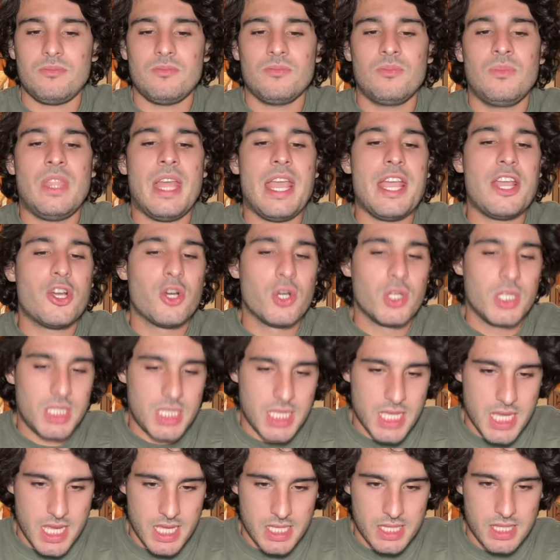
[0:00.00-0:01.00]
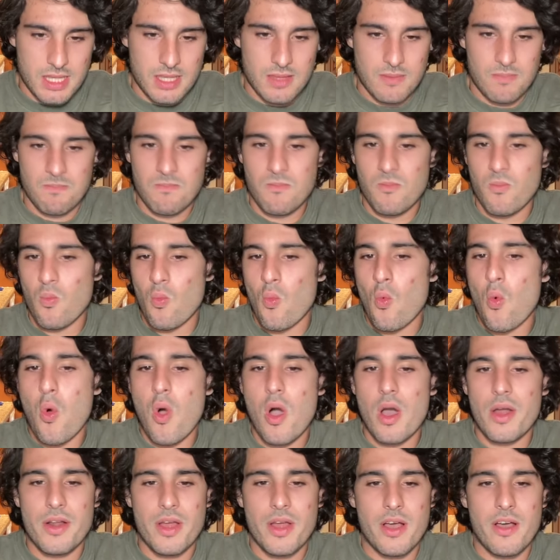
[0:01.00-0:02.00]
they could take
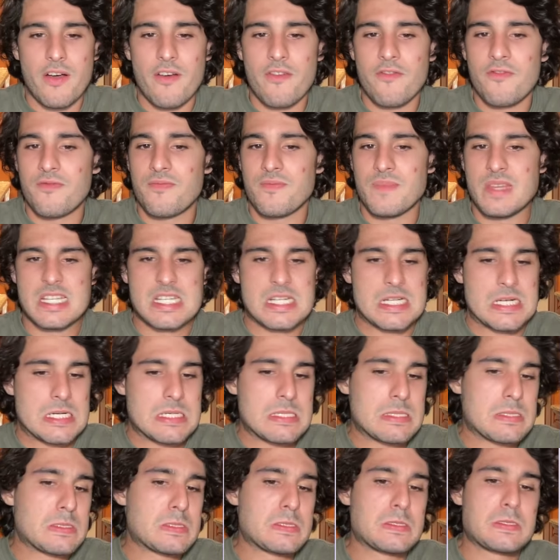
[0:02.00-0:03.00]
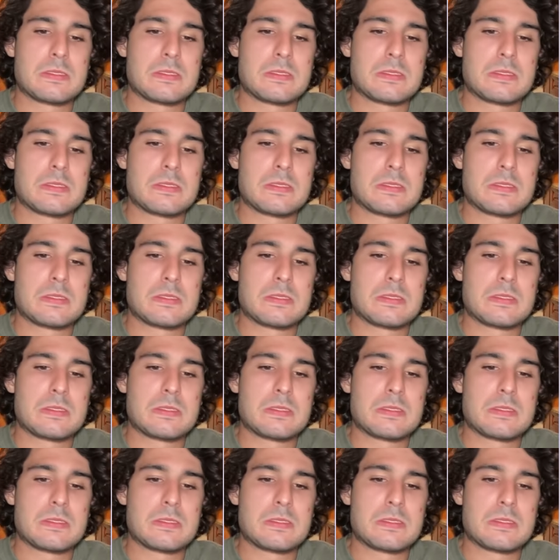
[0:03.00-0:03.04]
one of, you know,